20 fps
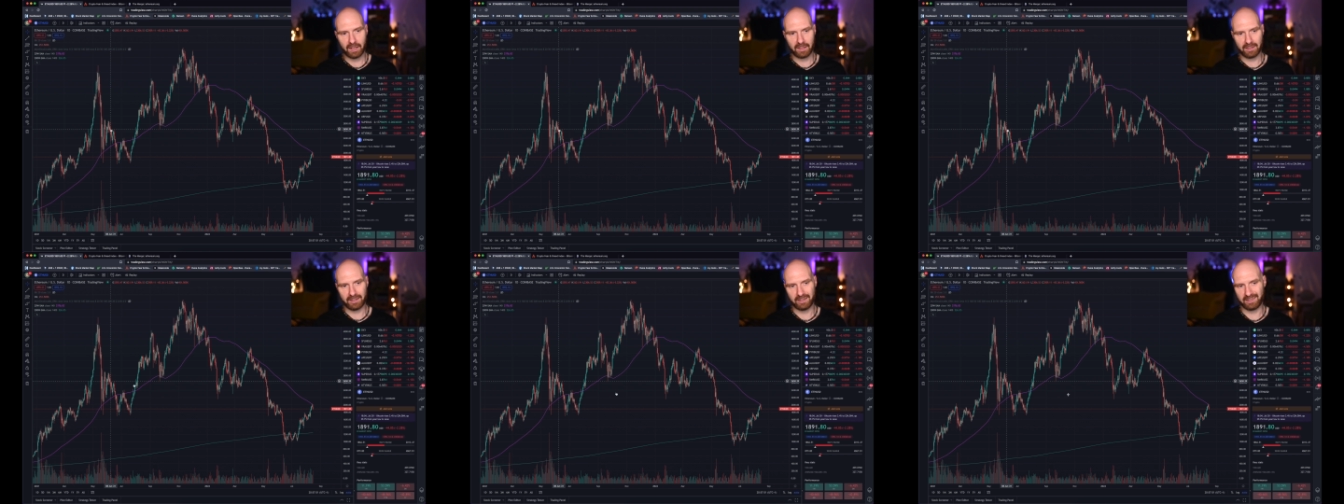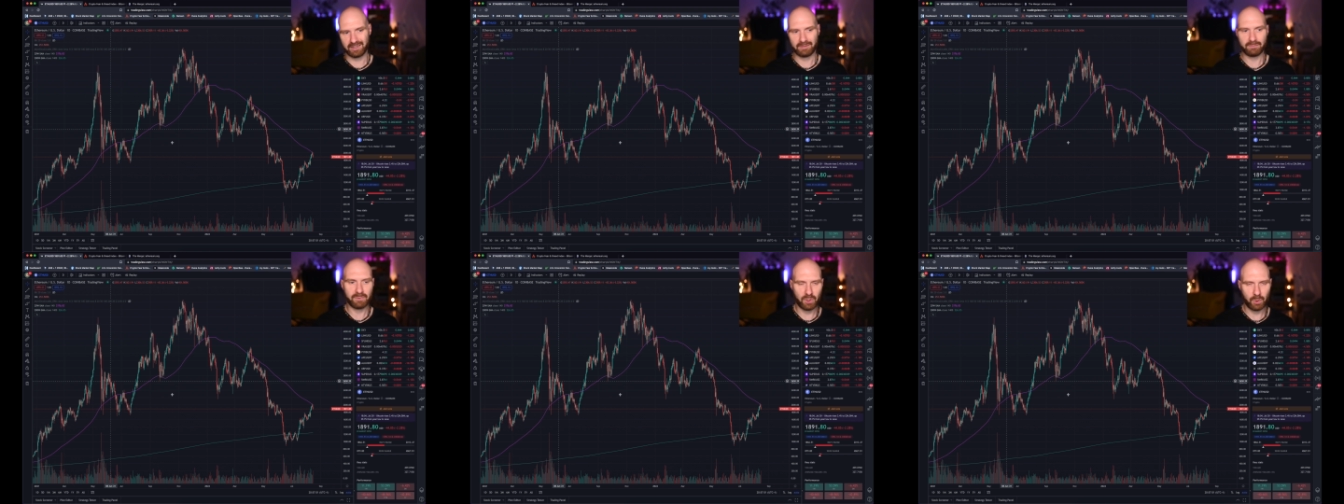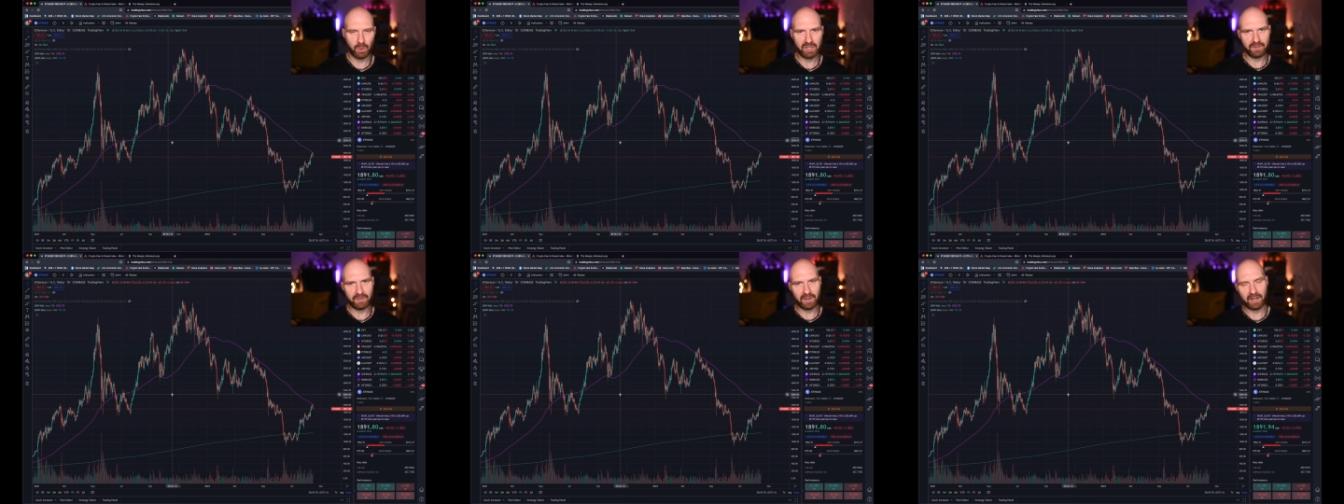this
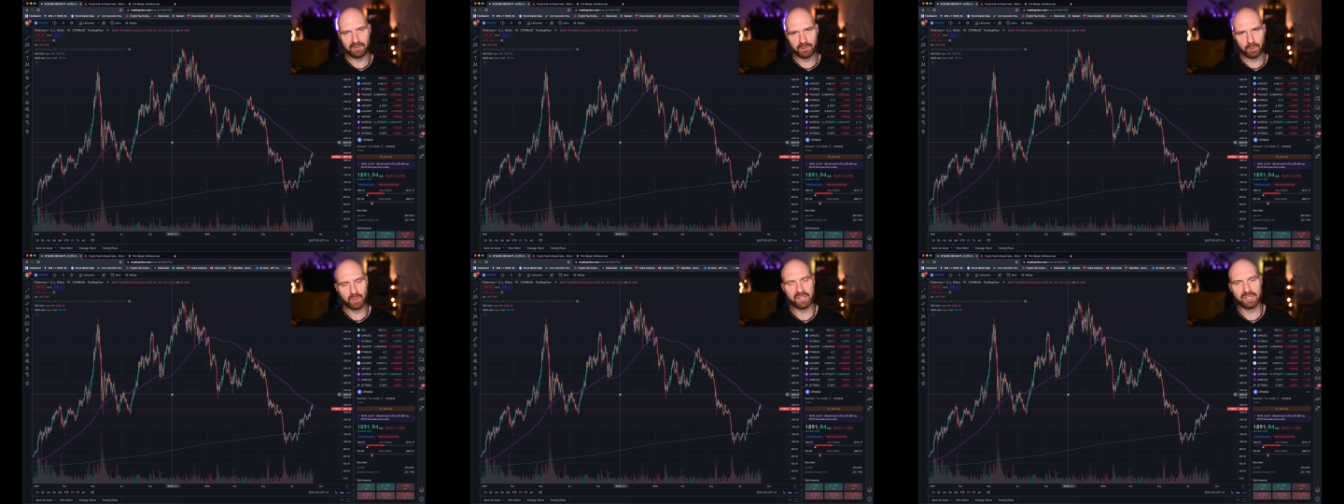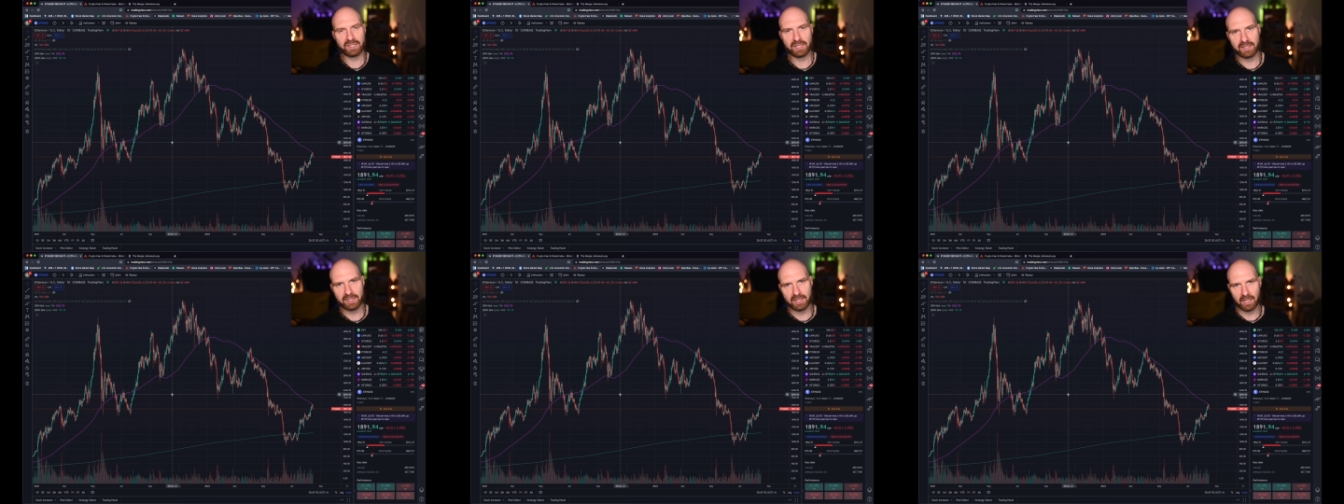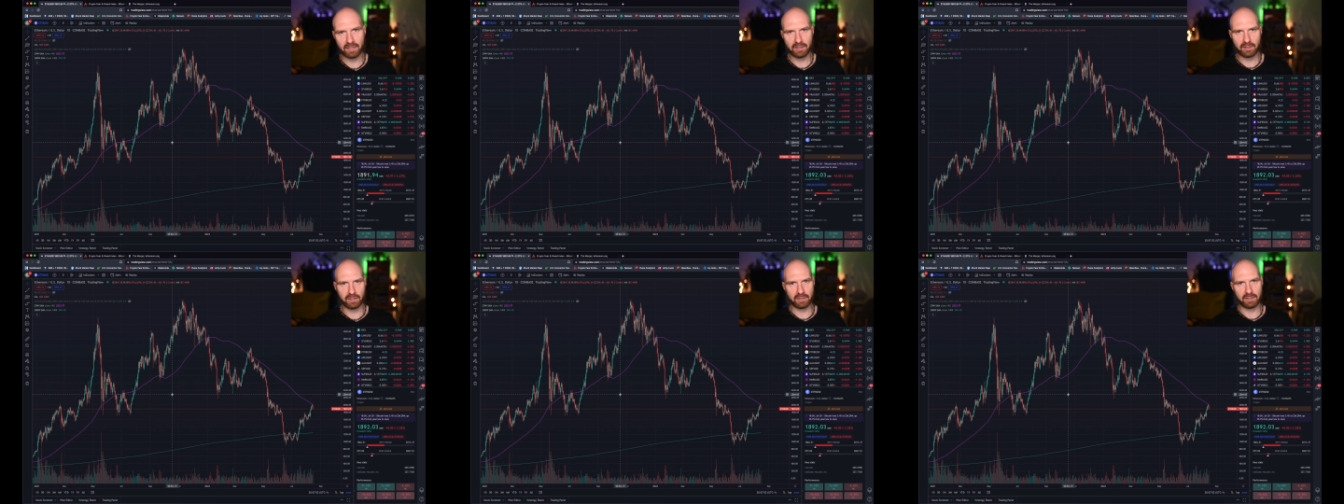25
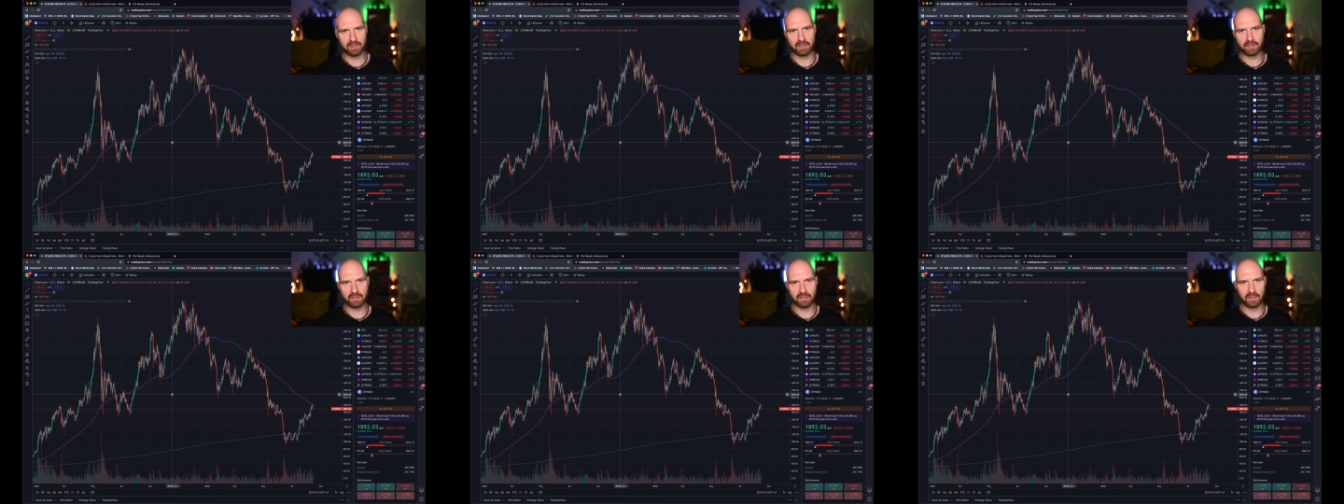2600